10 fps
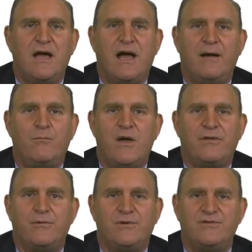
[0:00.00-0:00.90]
Um,
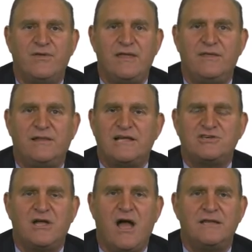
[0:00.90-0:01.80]
whether it was in the
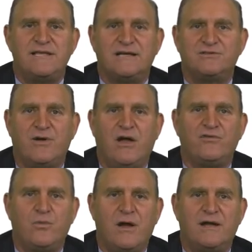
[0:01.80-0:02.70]
election context or
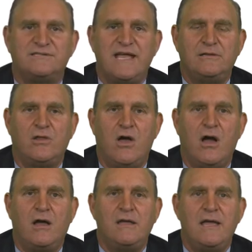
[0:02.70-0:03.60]
elsewhere, a state
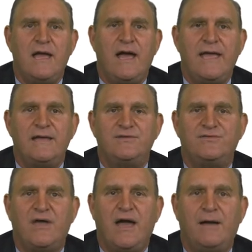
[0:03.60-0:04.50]
law
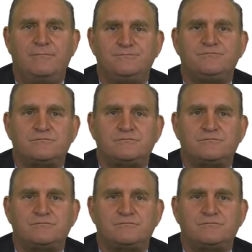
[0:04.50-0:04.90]
is, um,